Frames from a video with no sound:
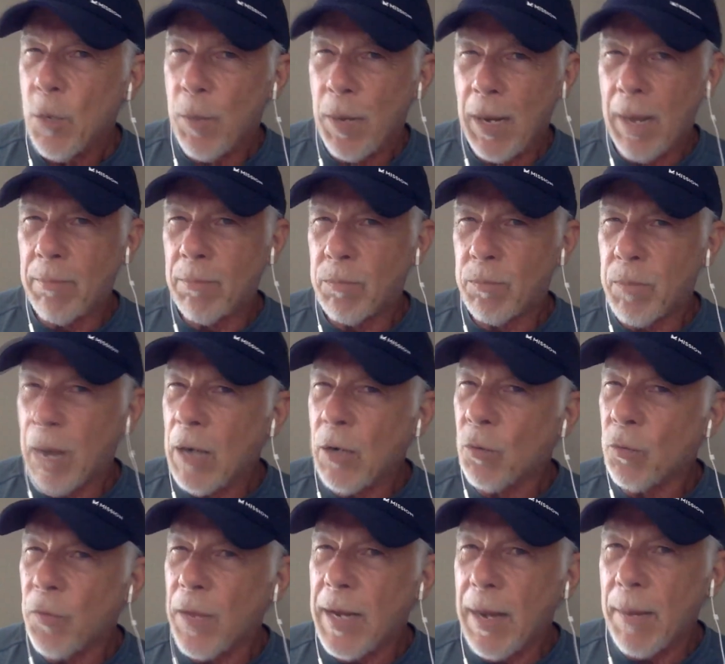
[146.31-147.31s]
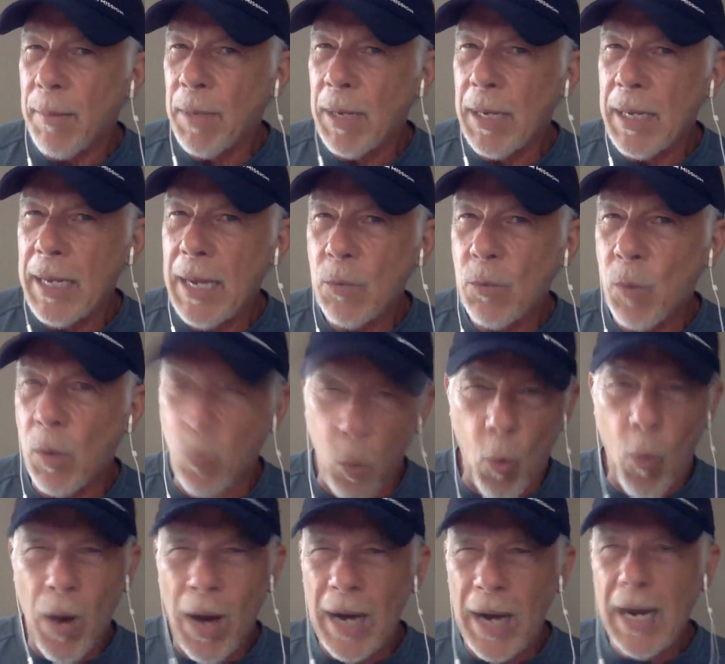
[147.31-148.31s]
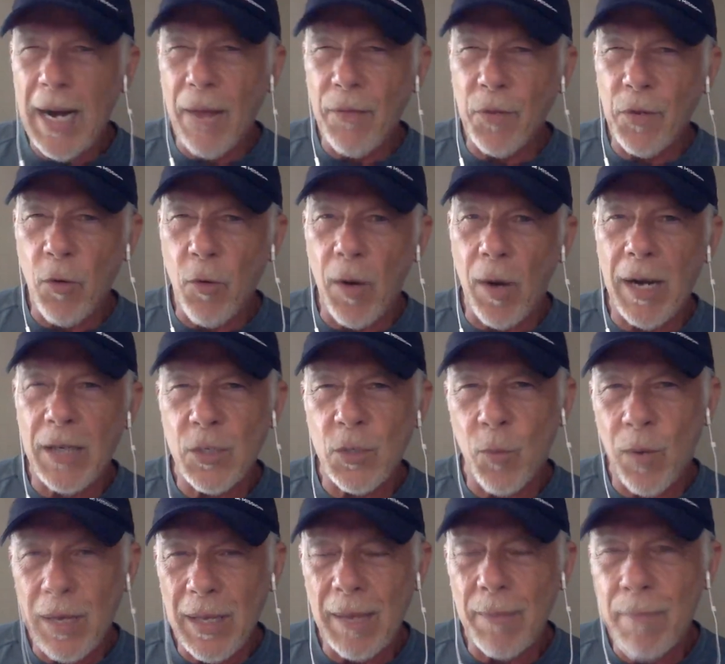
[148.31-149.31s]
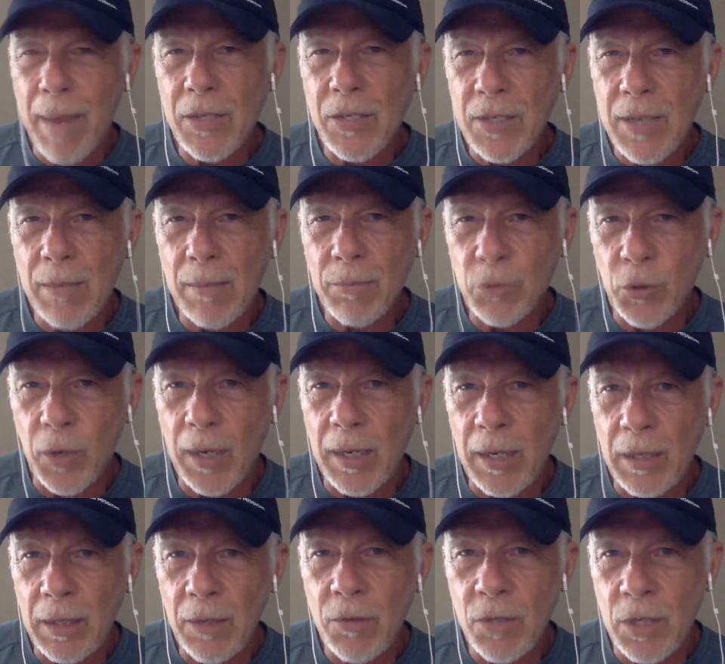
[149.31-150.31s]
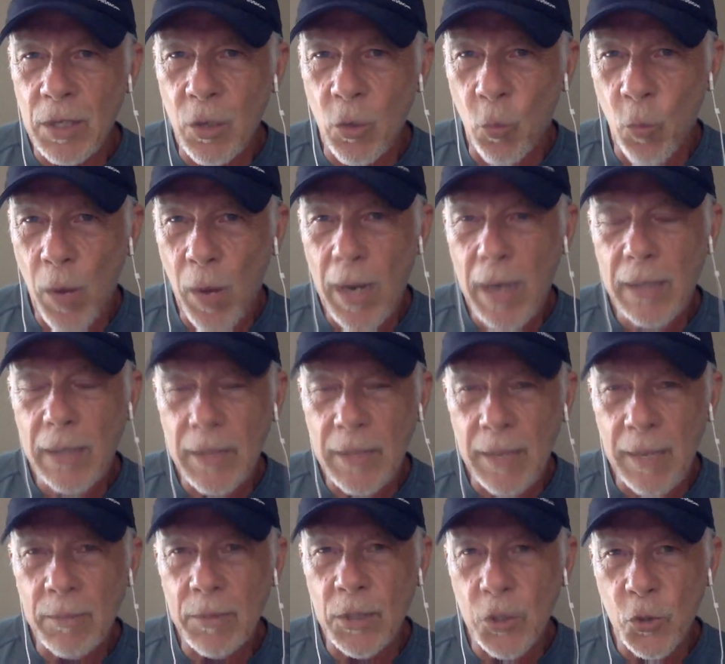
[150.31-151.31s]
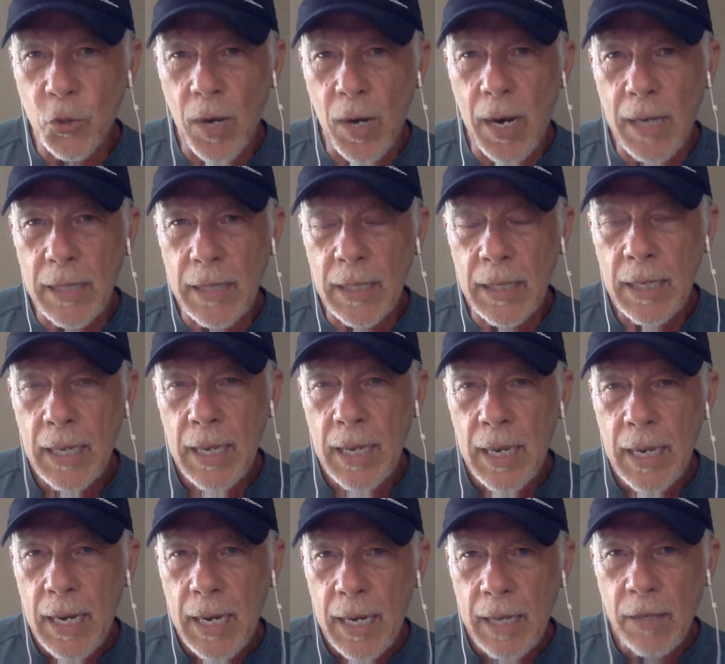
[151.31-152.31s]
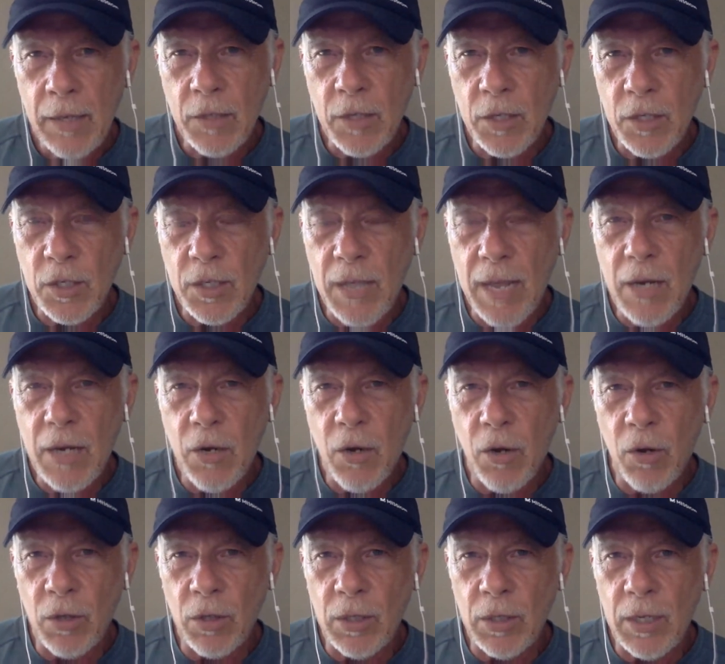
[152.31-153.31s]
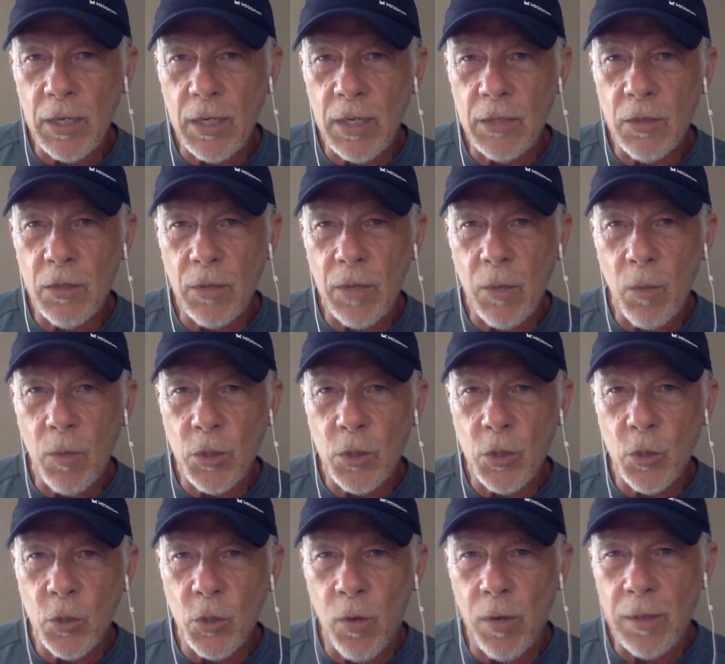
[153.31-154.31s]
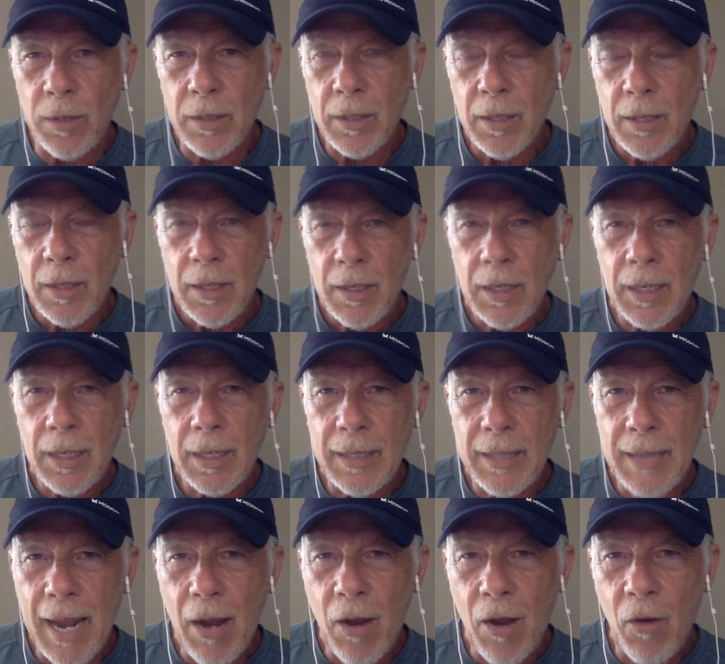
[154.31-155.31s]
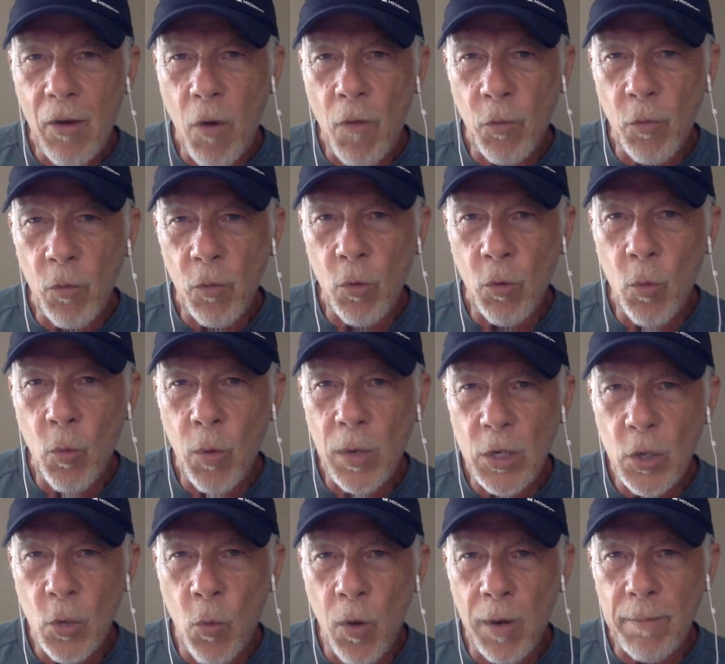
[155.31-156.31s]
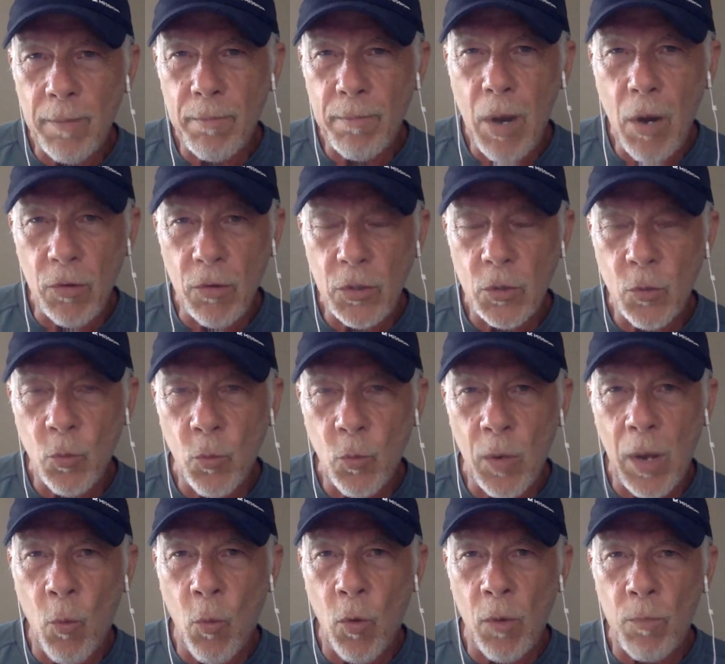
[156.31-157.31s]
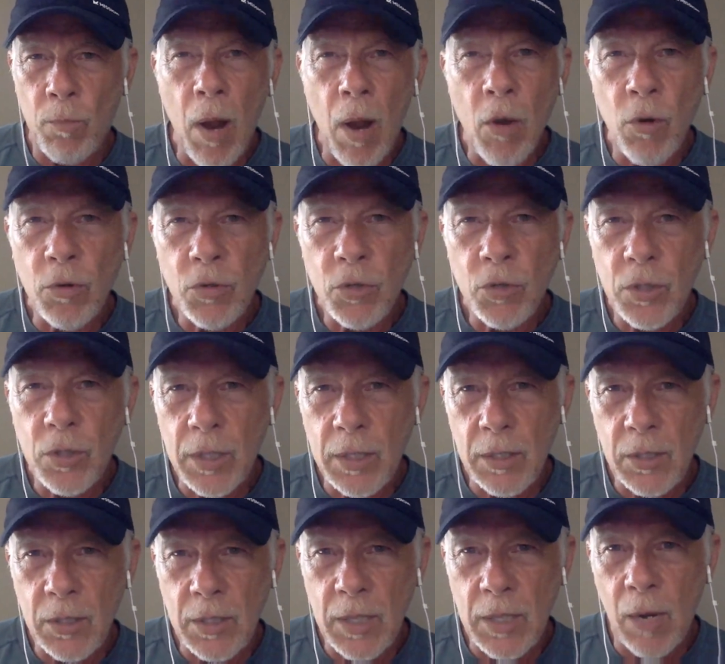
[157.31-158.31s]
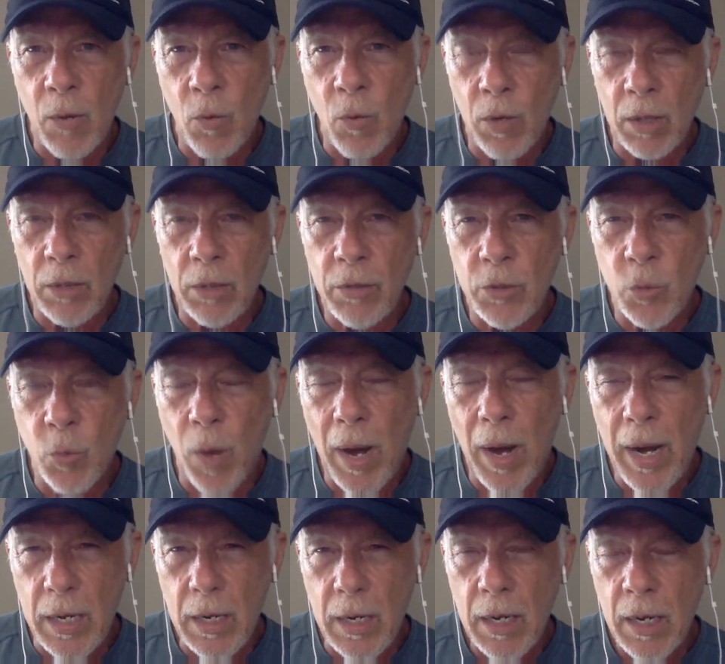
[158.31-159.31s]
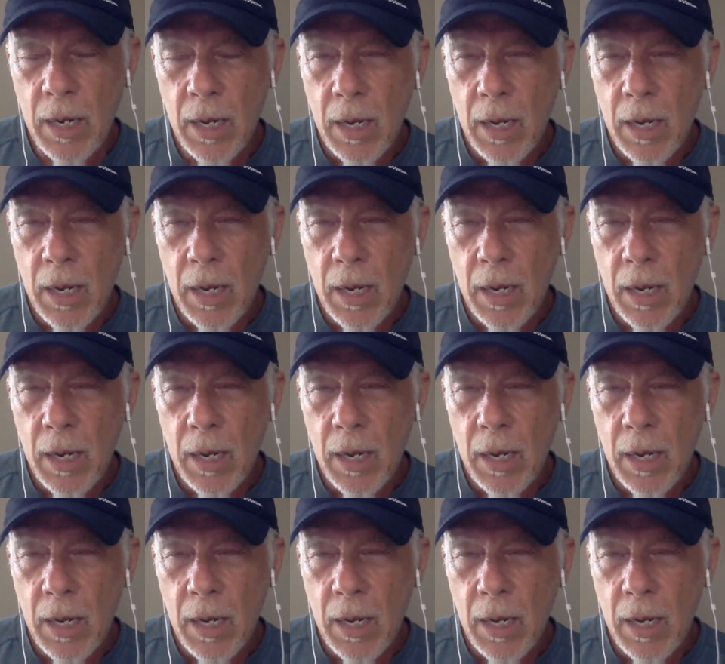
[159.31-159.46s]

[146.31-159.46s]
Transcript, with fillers: but I'm I don't think I'm gonna get one. Well, why not? They're great. I said, Well, I'm Mason, I'm trying to lose a little weight and I'm just trying to and there's this thing called uh, don't let what you want uh, now overrule what you want most. And what I want most is that I want to lose weight.